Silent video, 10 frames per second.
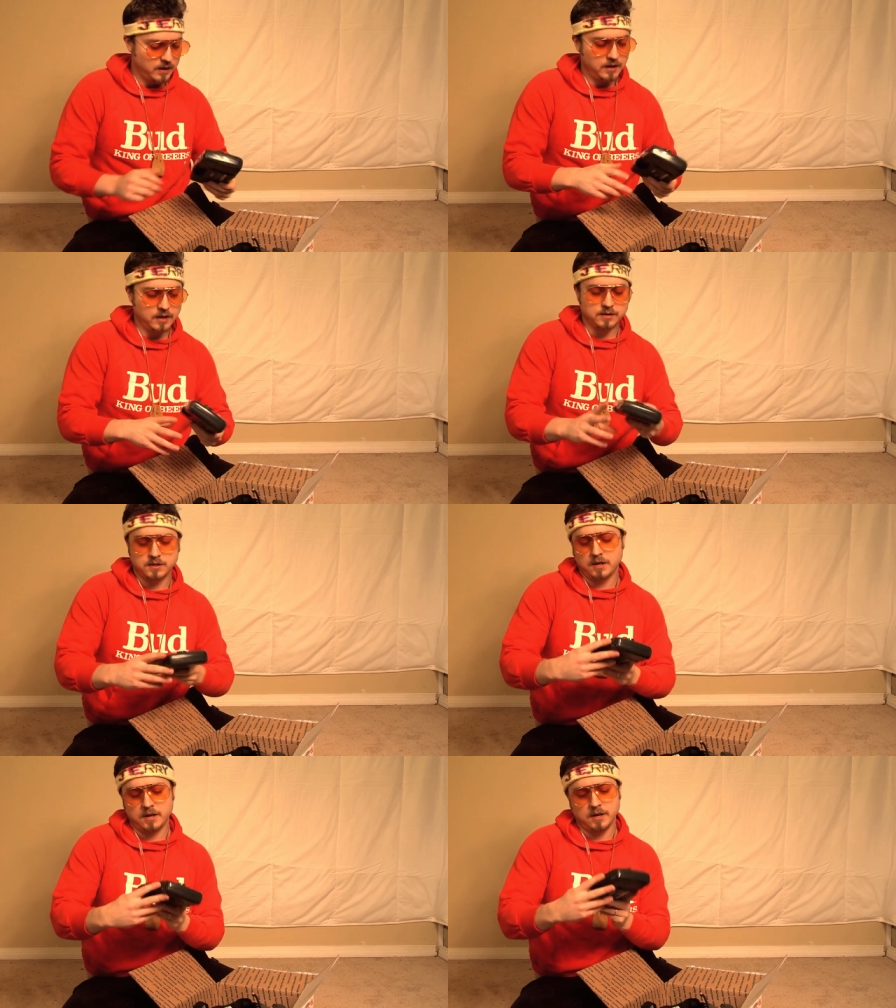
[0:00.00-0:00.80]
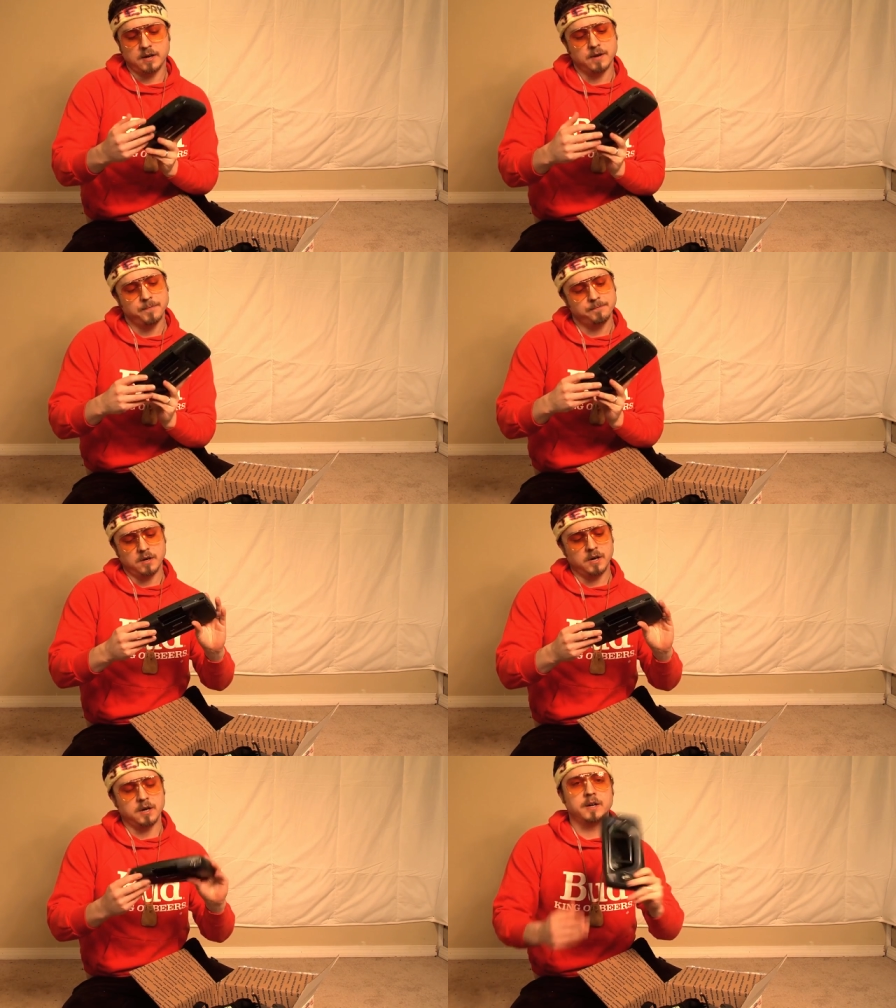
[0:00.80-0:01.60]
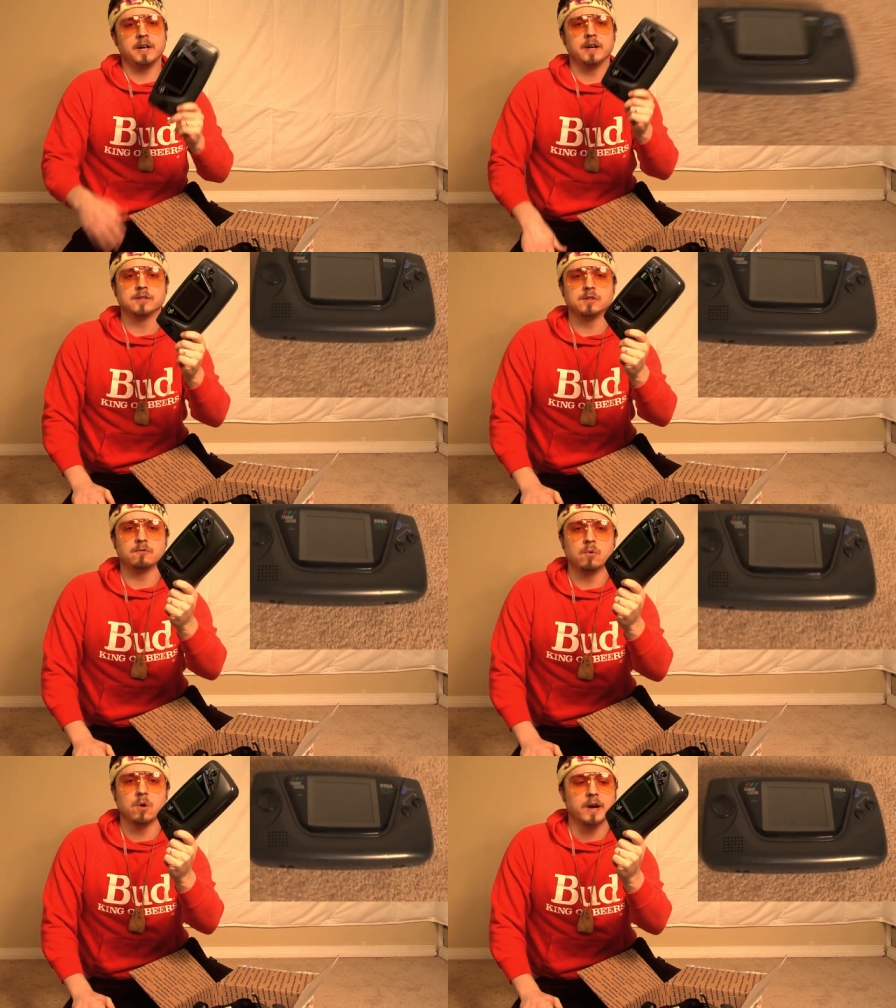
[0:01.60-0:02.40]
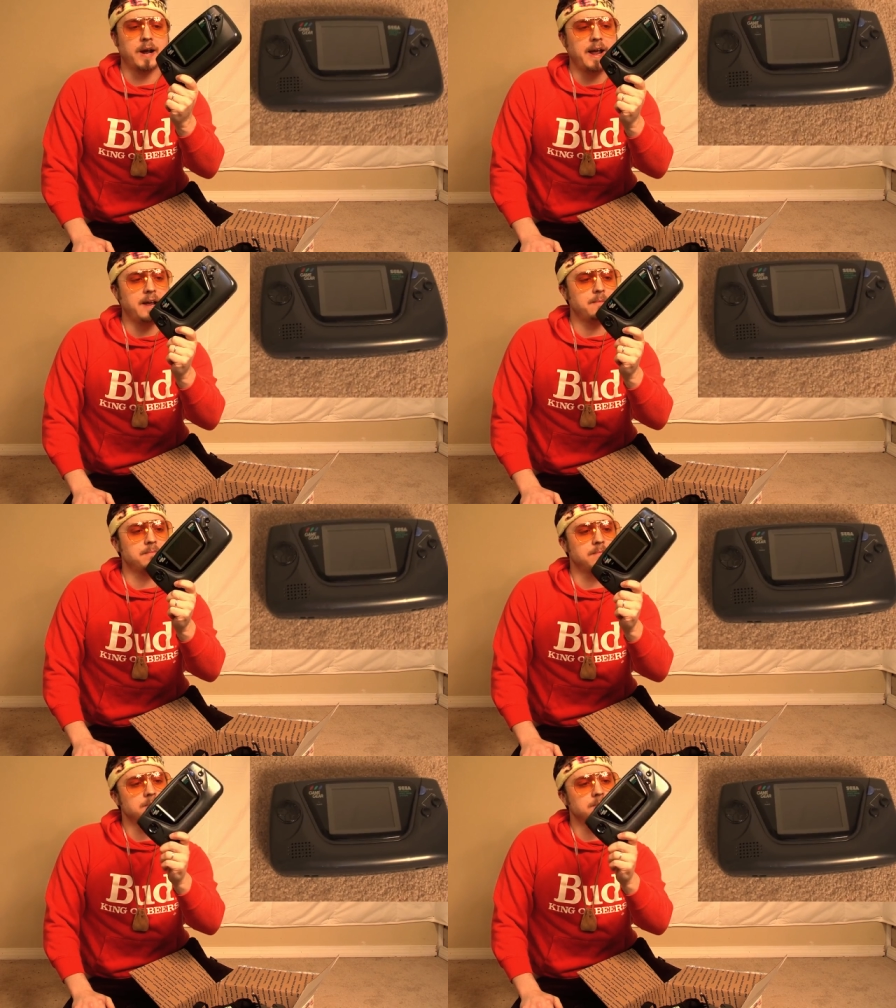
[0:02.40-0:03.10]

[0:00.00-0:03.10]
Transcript: is a, uh, a Gears of War game.